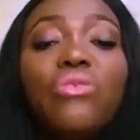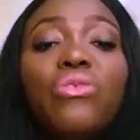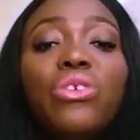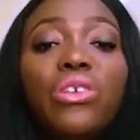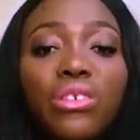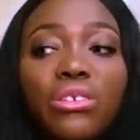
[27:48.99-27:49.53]

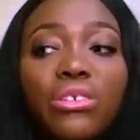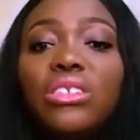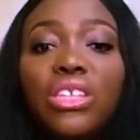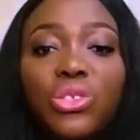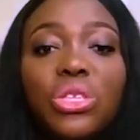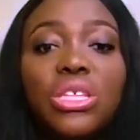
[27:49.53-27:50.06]
real
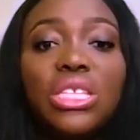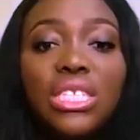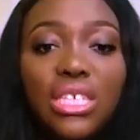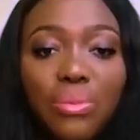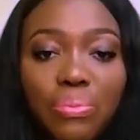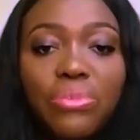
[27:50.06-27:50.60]
into the
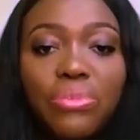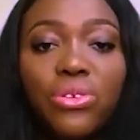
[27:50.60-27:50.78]
deep,